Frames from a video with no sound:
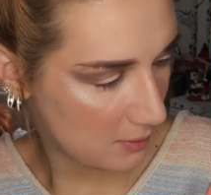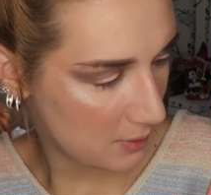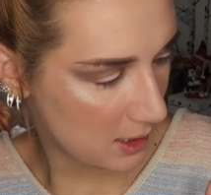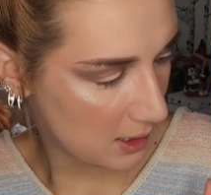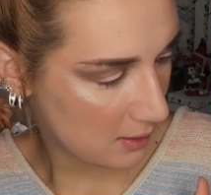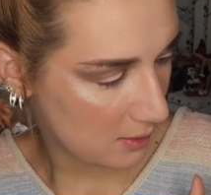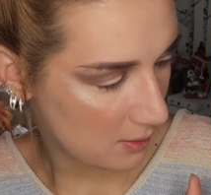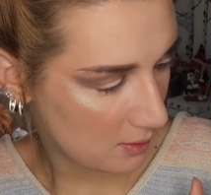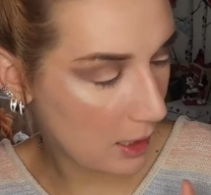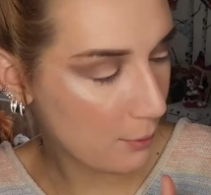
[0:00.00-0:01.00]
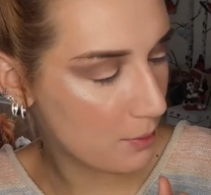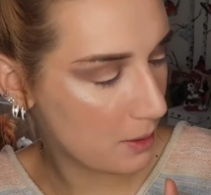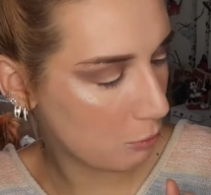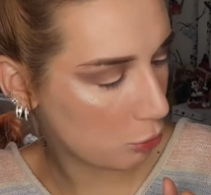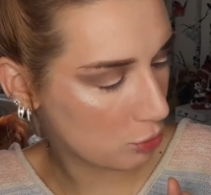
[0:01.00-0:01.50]
I mean, I would be
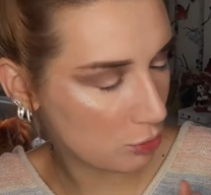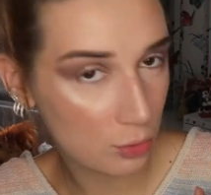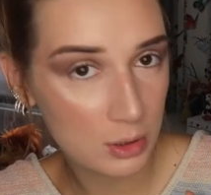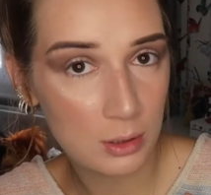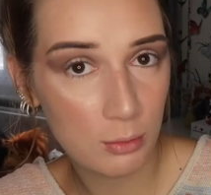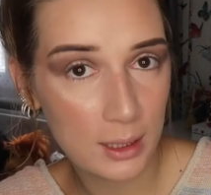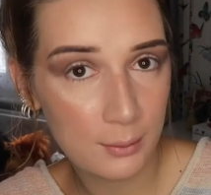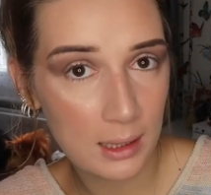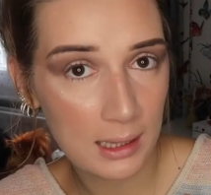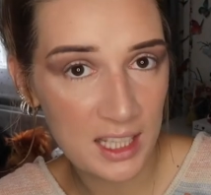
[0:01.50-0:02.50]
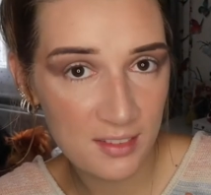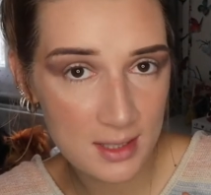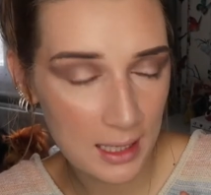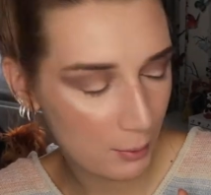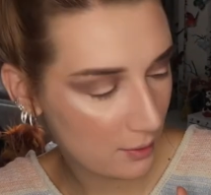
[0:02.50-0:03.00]
more drawn to Werewood Leaves,
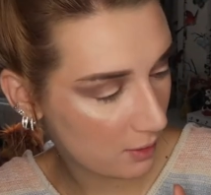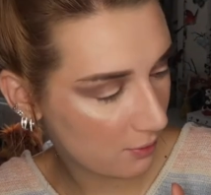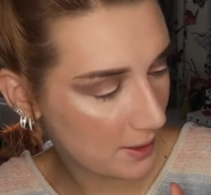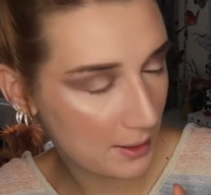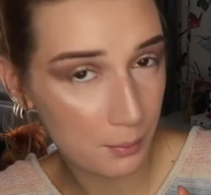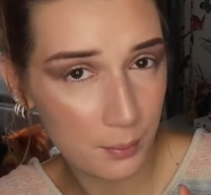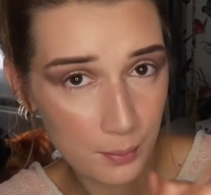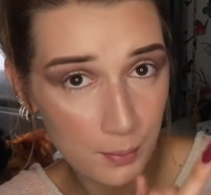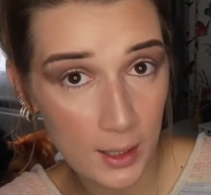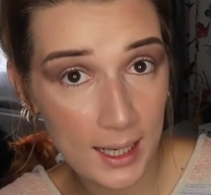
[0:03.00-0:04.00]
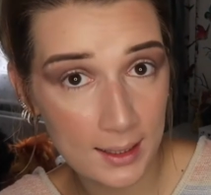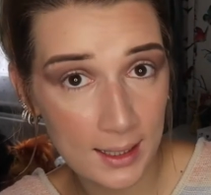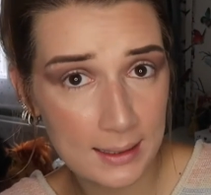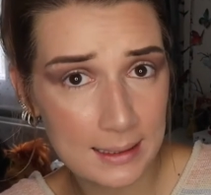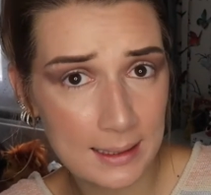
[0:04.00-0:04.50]
however the fact that Bran
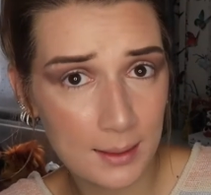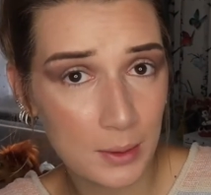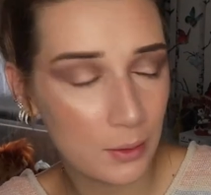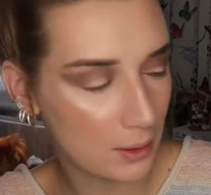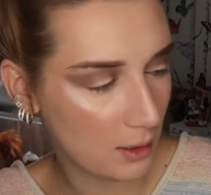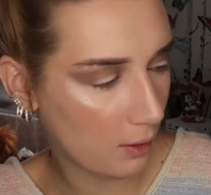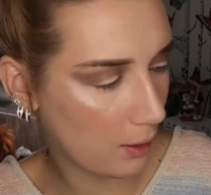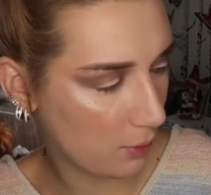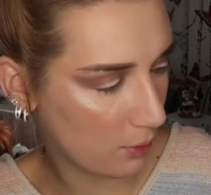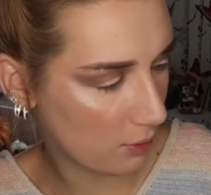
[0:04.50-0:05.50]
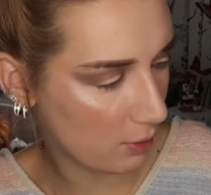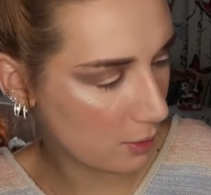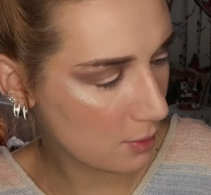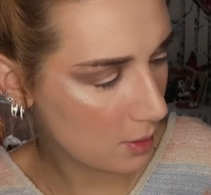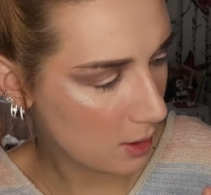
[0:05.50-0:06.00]
ended up on the Iron
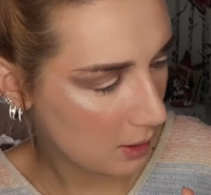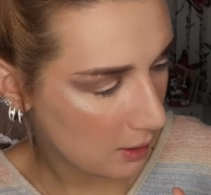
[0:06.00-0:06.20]
Throne,